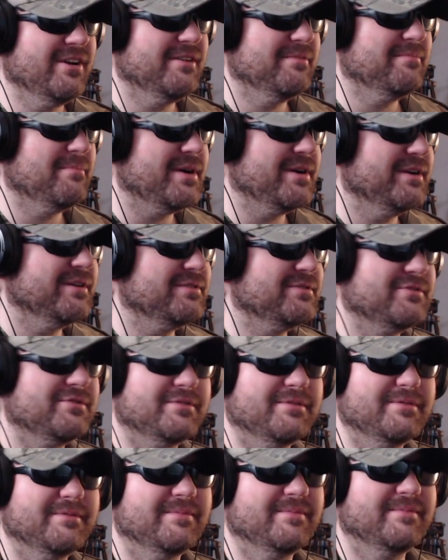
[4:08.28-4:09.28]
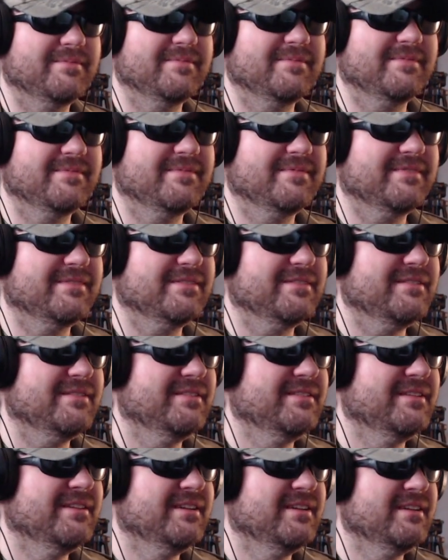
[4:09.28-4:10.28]
Run, bitch.
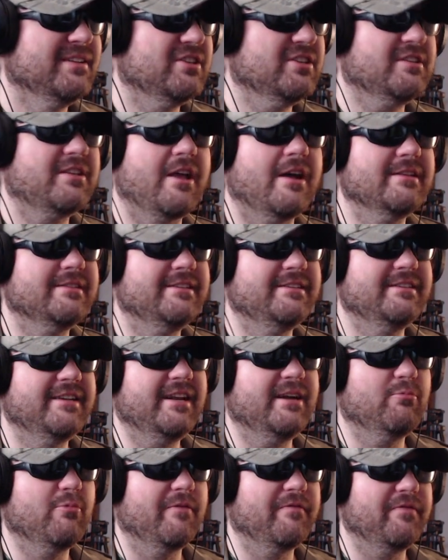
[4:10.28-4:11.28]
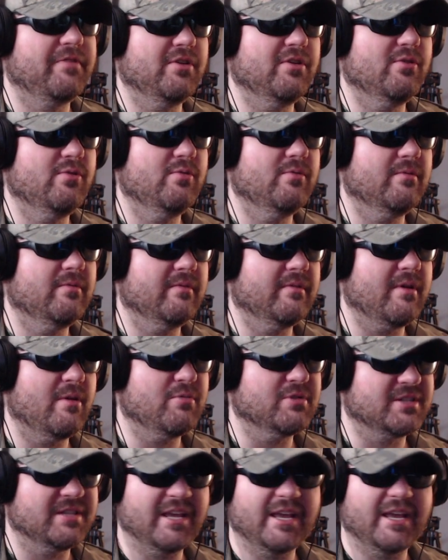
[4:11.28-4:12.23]
Just cause he did a review that was